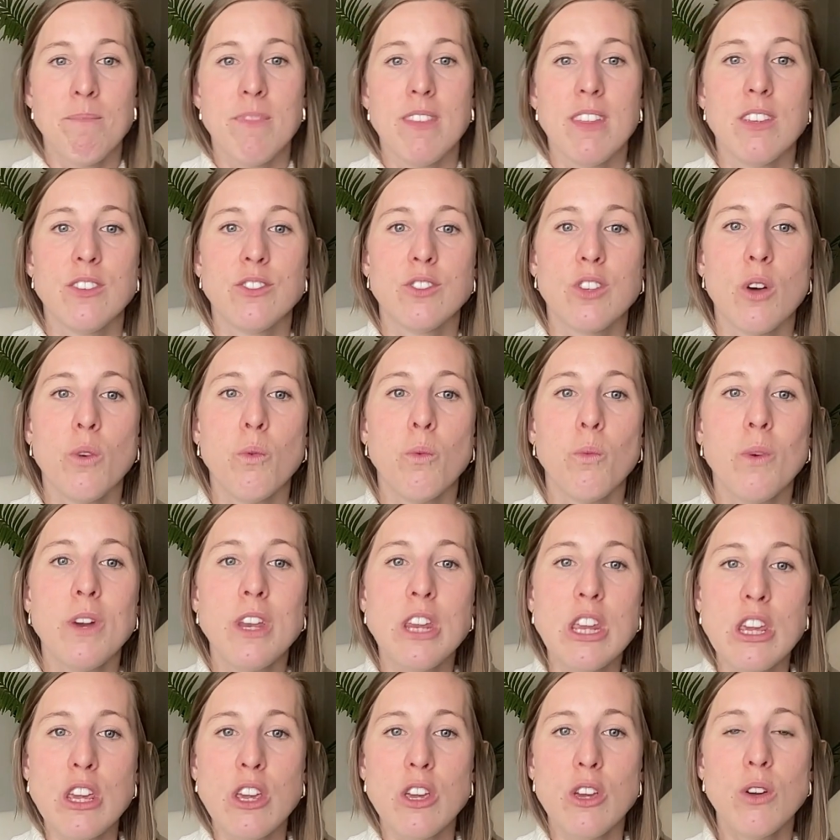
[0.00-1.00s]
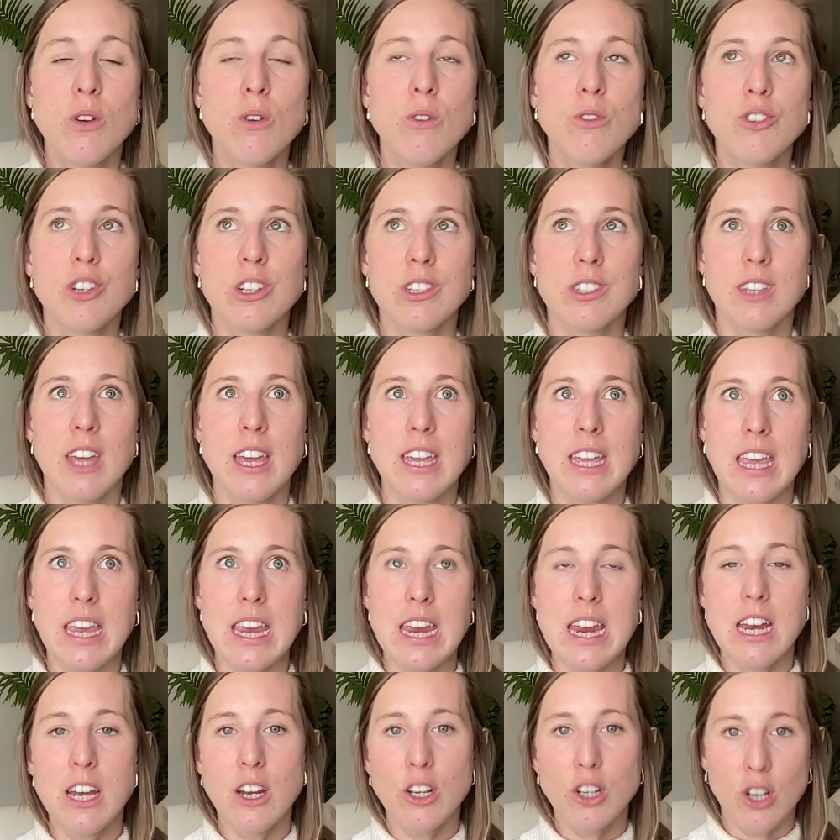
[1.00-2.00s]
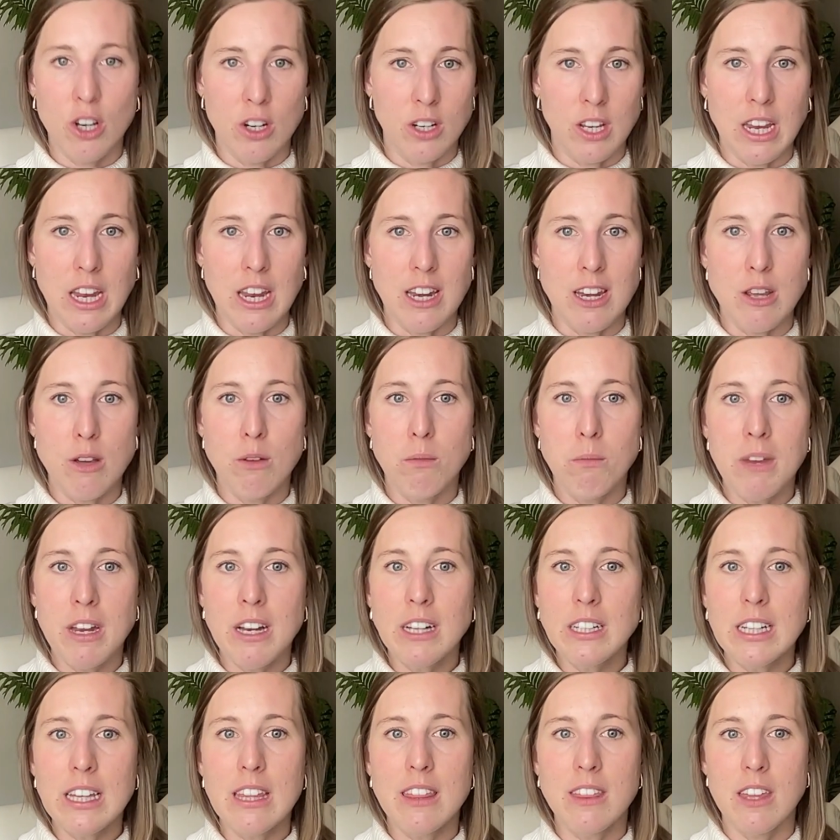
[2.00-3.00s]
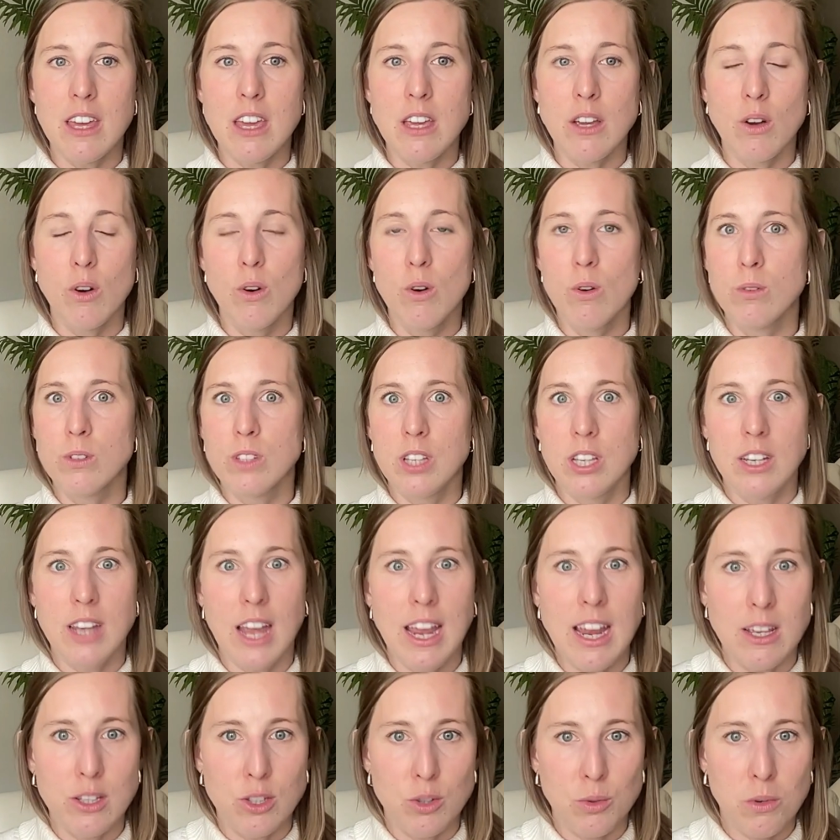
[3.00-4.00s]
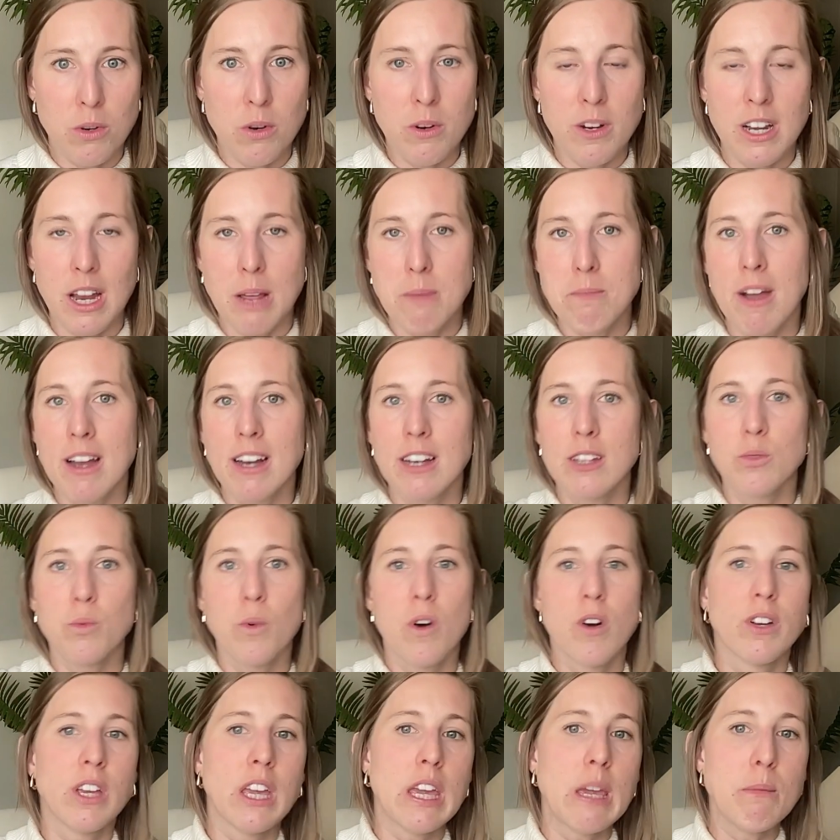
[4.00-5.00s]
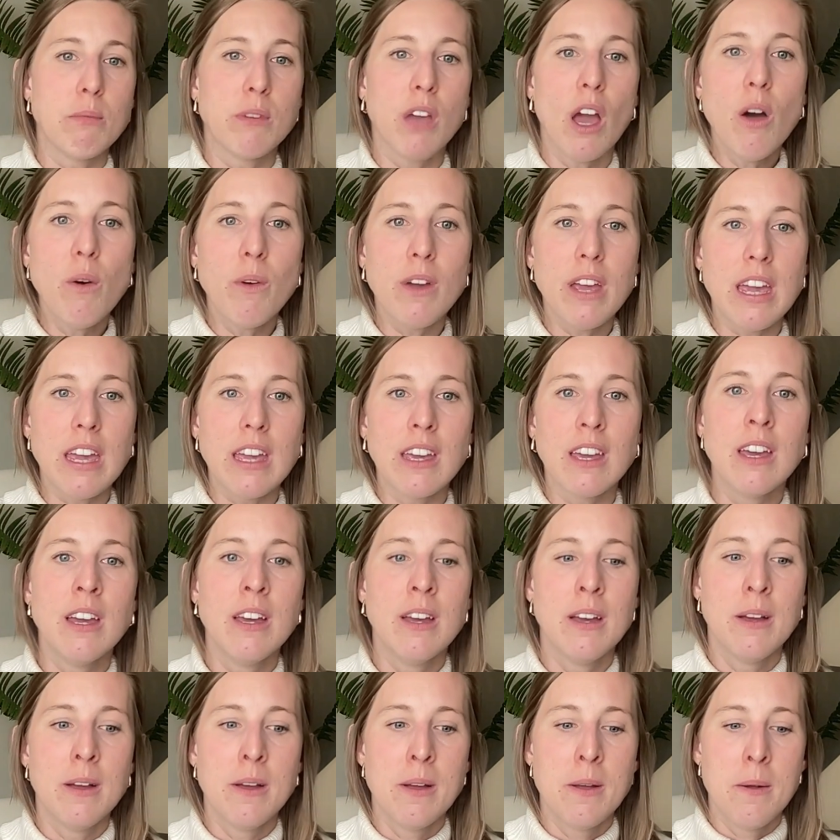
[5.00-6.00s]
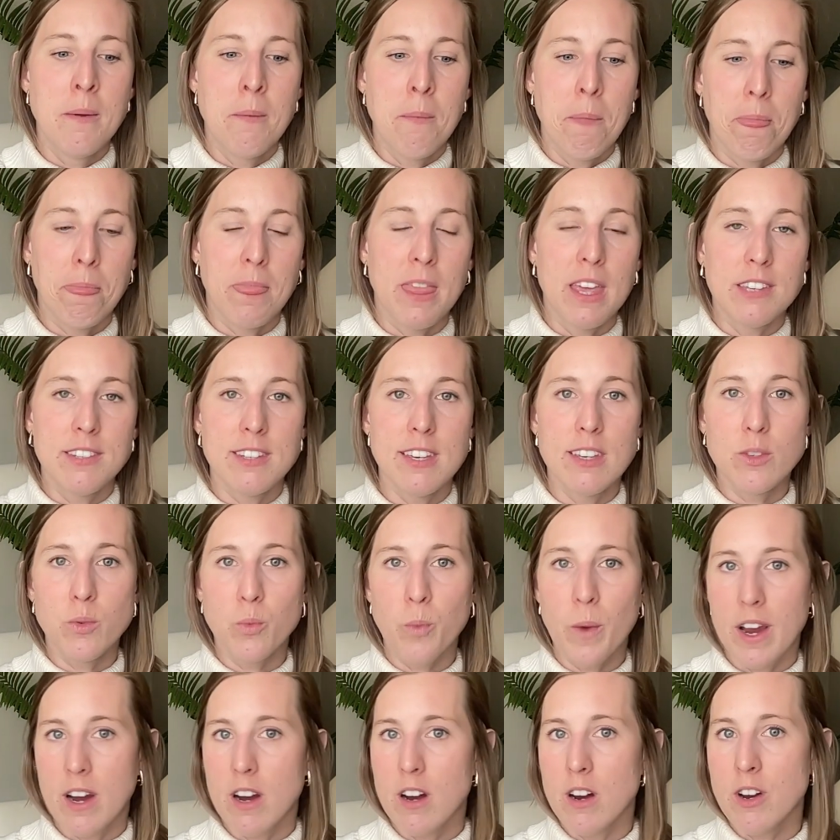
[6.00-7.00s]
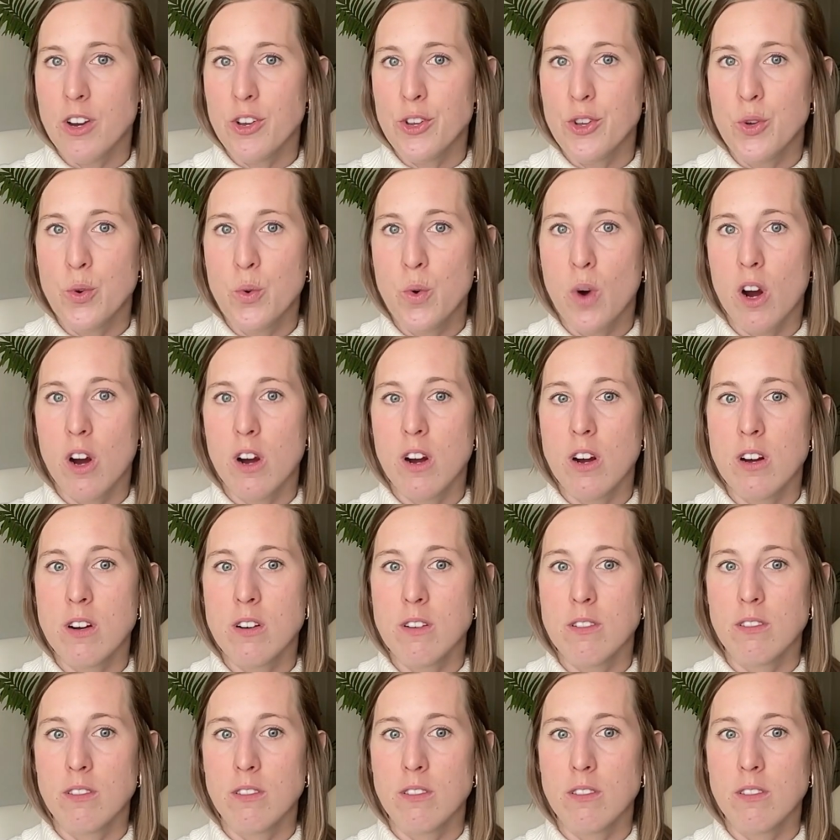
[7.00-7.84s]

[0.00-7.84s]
So when you just like eat a cookie and you immediately think, oh, today is ruined, I might as well keep going. This is where you are